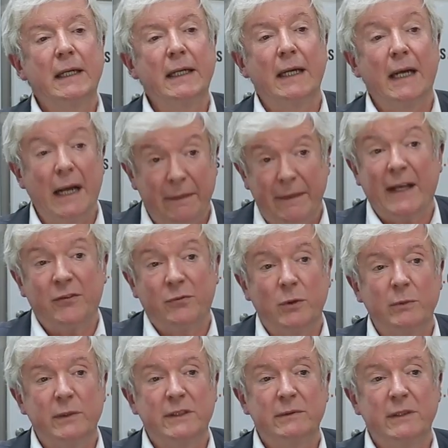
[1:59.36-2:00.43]
And that's
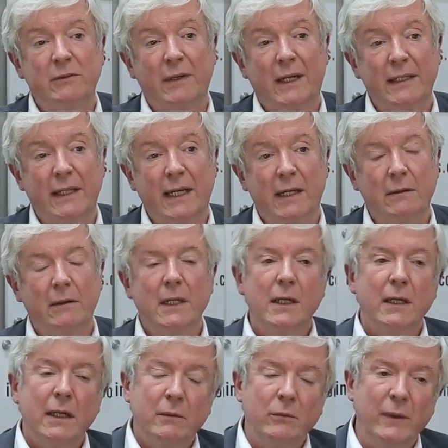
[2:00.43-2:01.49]
what we're doing right now.
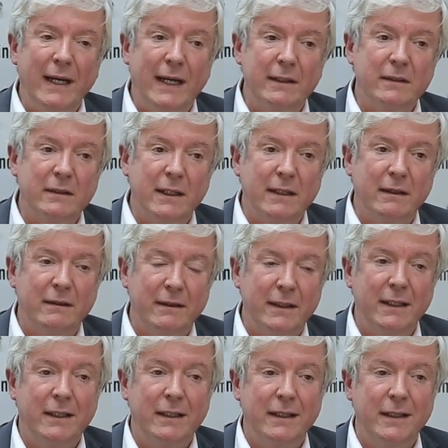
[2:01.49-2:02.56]
We had, I
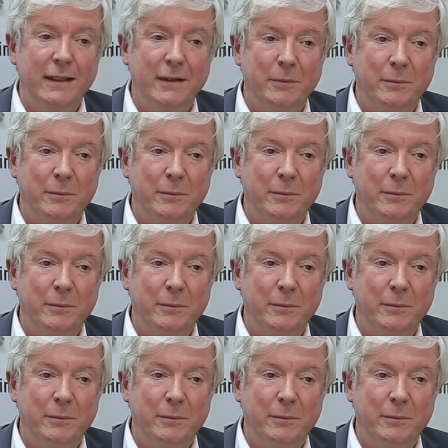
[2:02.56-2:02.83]
think, in